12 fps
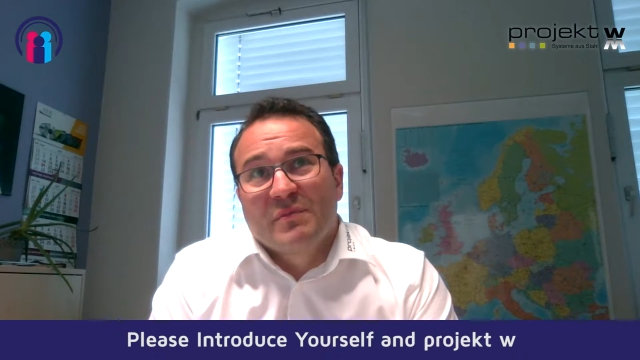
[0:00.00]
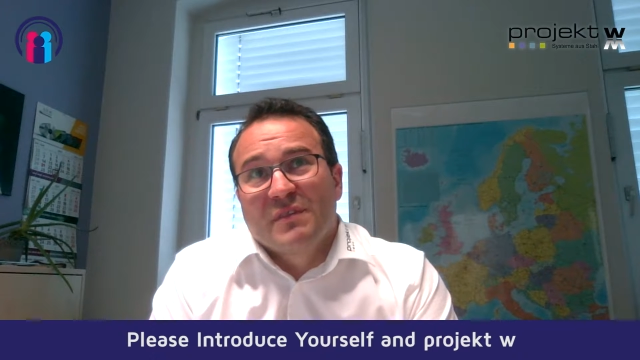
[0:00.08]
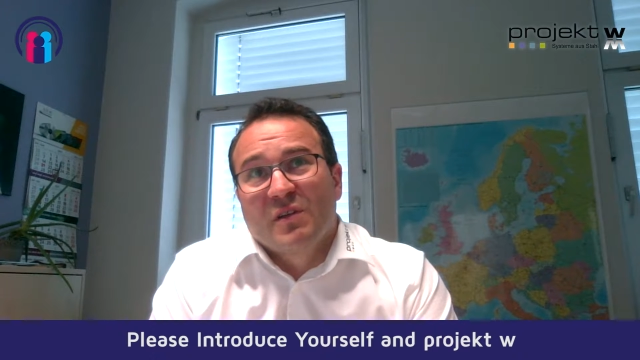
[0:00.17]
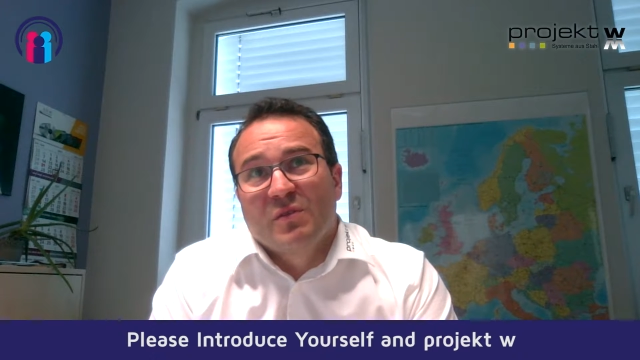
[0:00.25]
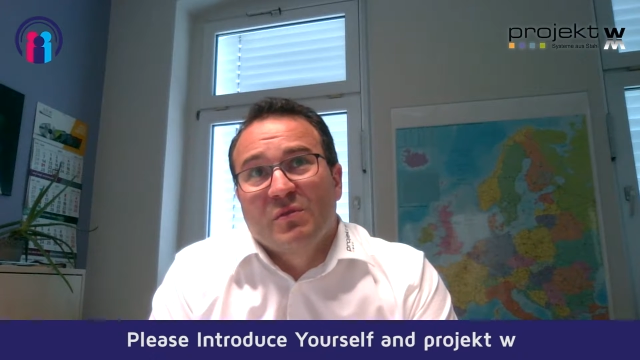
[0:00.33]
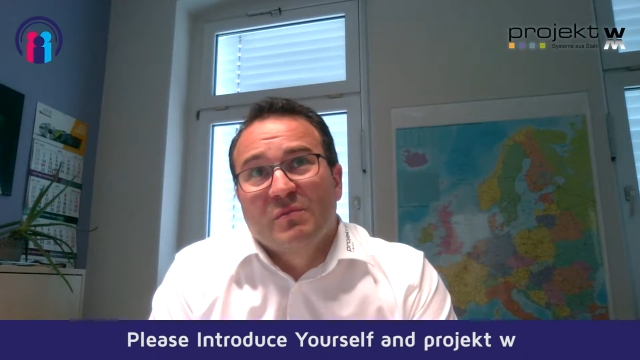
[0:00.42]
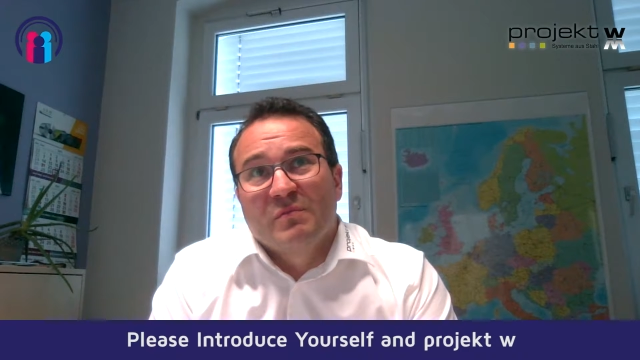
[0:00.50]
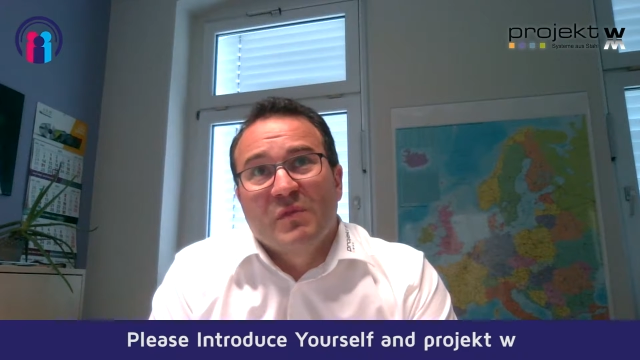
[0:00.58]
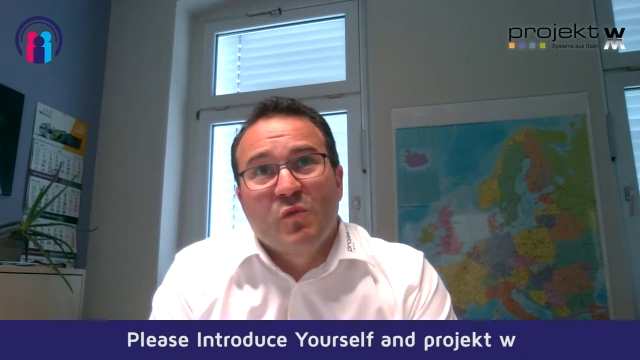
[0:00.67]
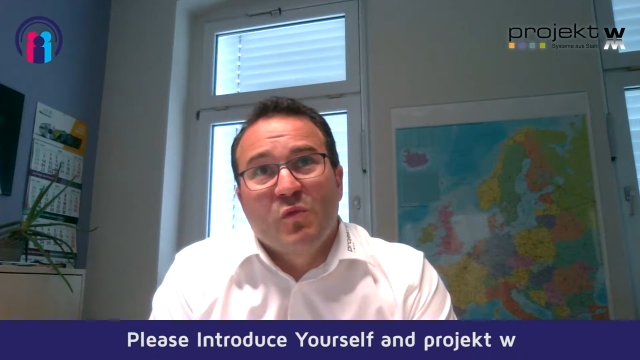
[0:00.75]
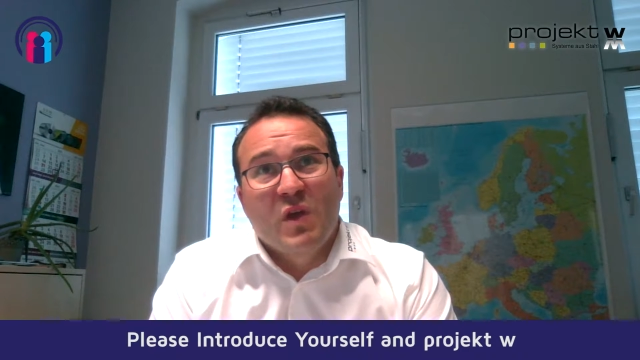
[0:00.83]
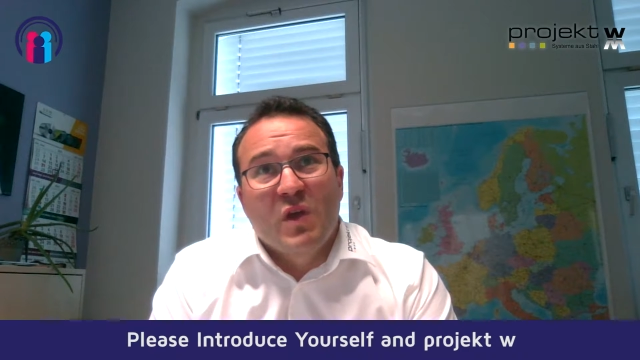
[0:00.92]
So
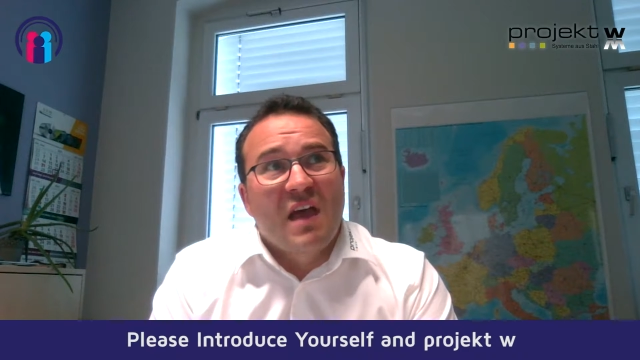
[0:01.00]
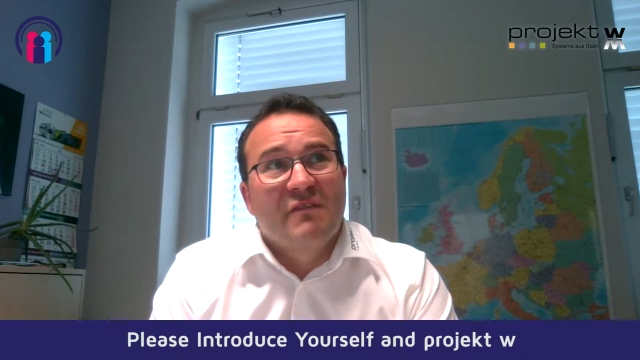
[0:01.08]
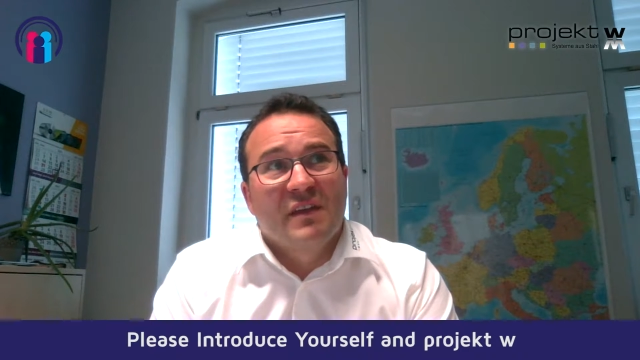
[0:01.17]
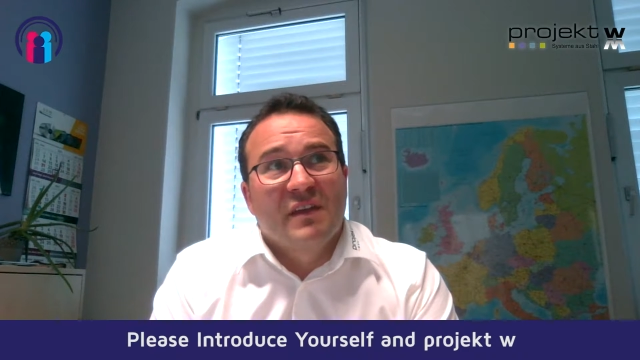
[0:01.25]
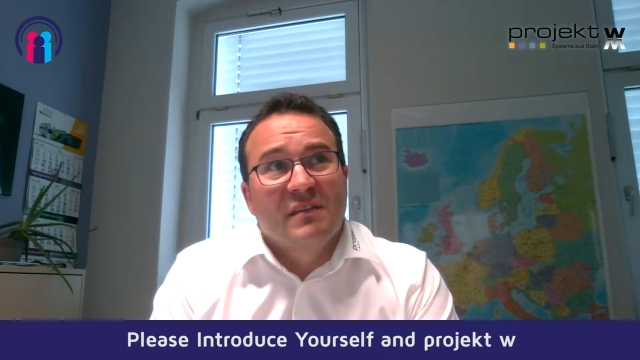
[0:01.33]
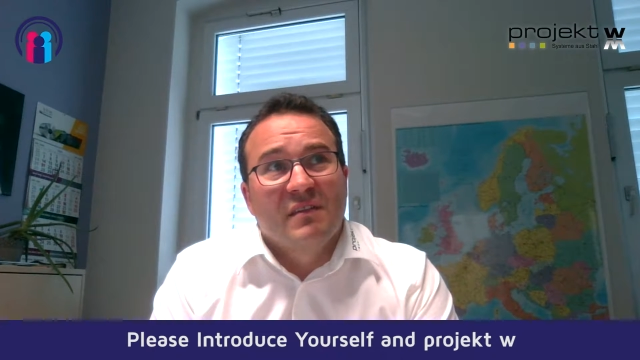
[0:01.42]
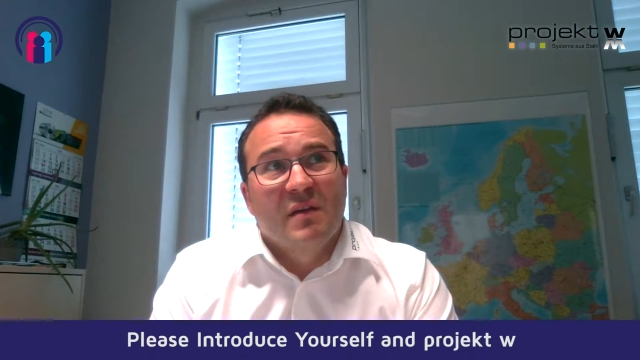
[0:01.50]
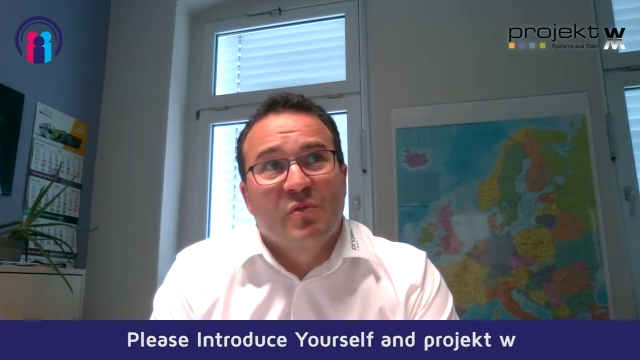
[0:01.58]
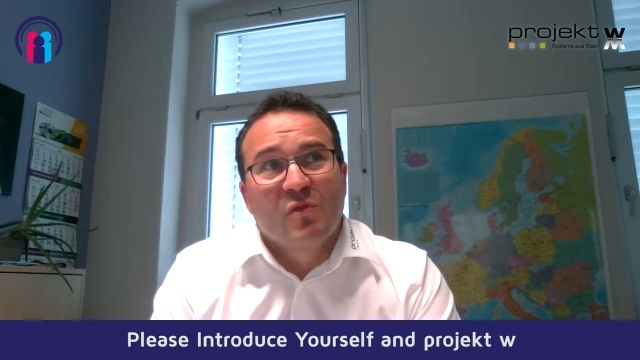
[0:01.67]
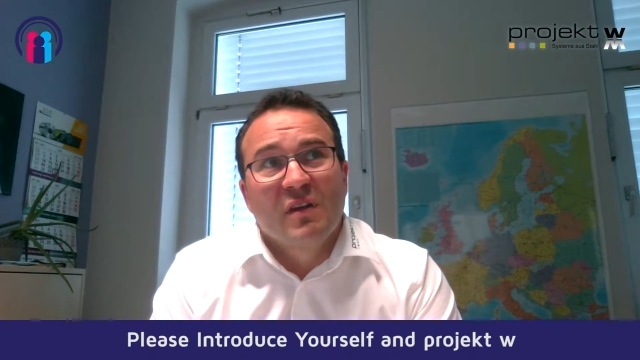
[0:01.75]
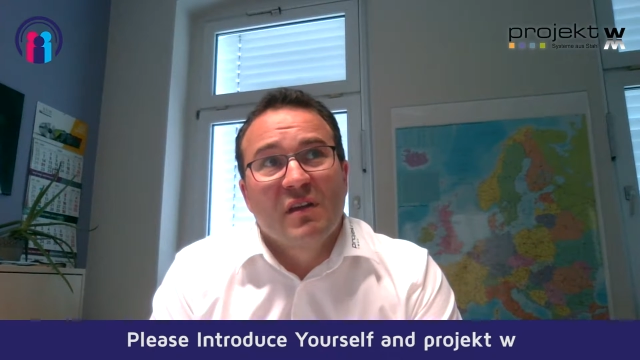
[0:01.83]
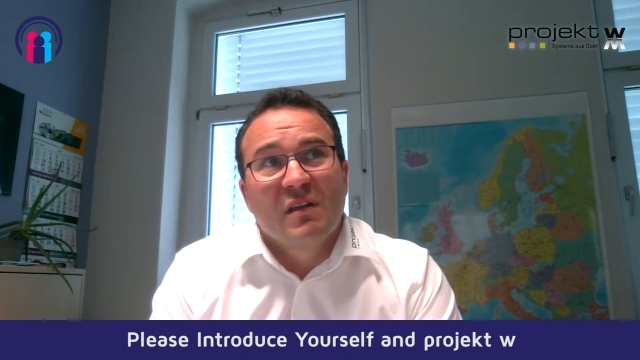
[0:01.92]
we have an
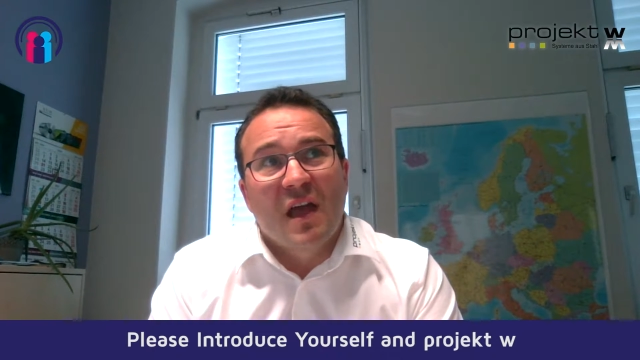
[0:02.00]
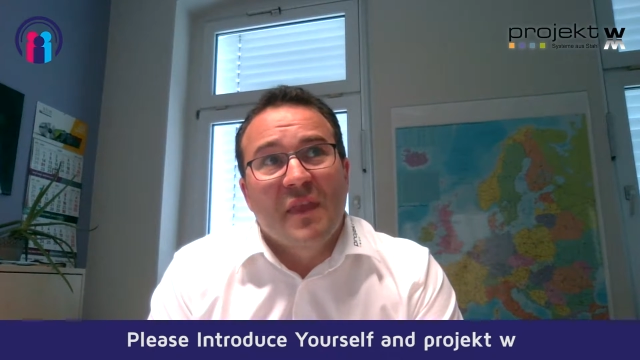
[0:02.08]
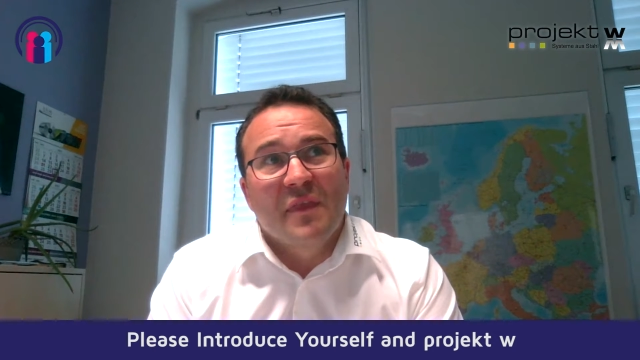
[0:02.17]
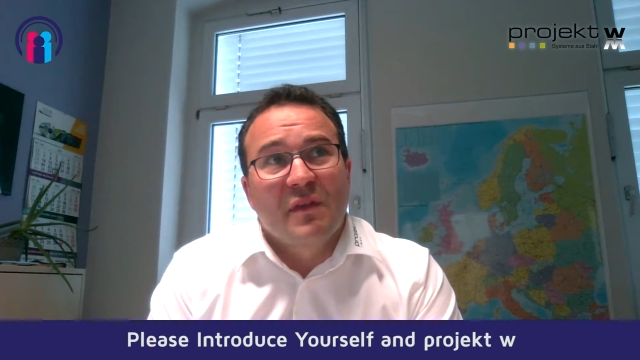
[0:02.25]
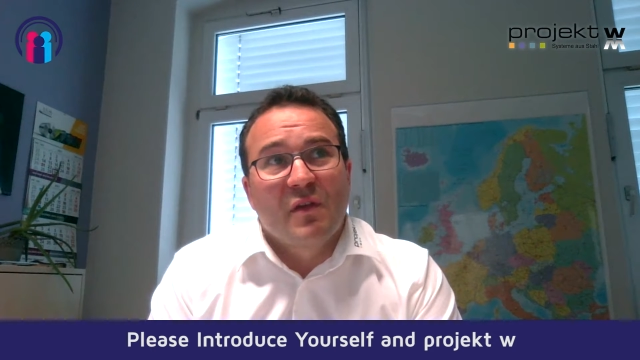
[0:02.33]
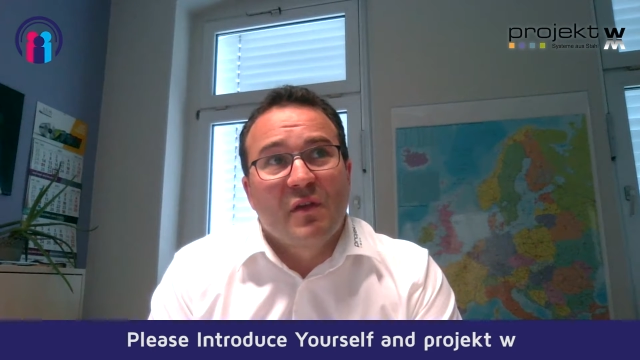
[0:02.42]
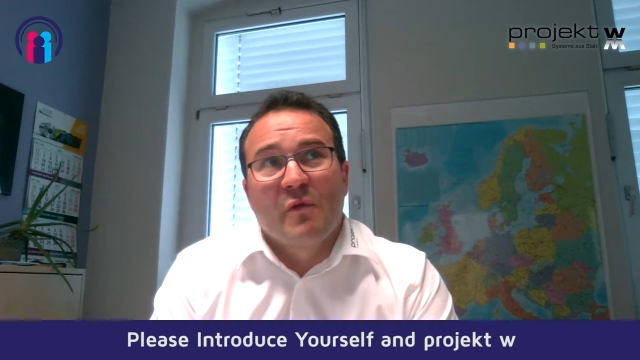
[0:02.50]
approval and